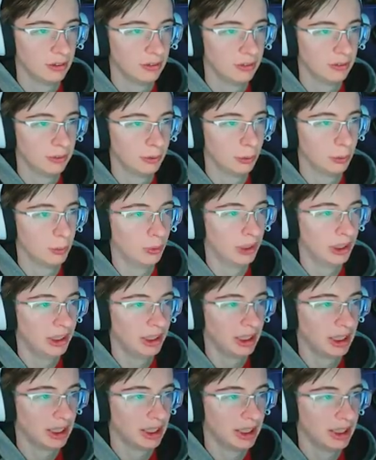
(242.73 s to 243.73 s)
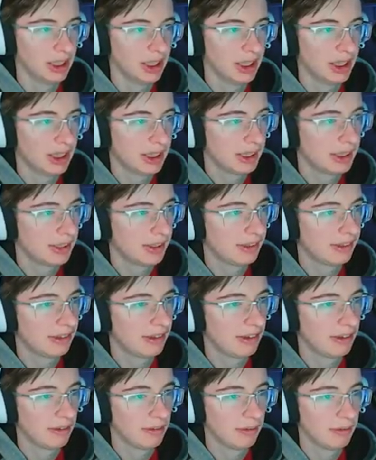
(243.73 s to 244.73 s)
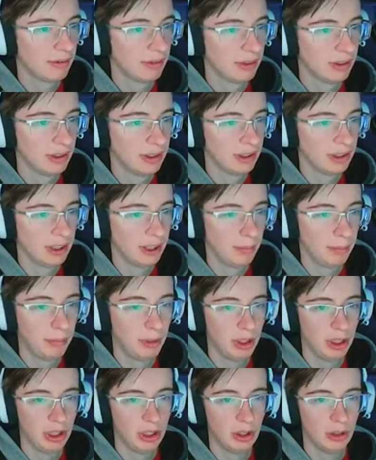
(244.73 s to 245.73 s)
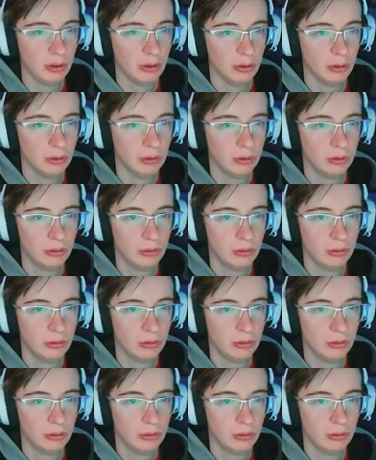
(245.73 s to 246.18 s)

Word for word: for what it is, that's pretty cool.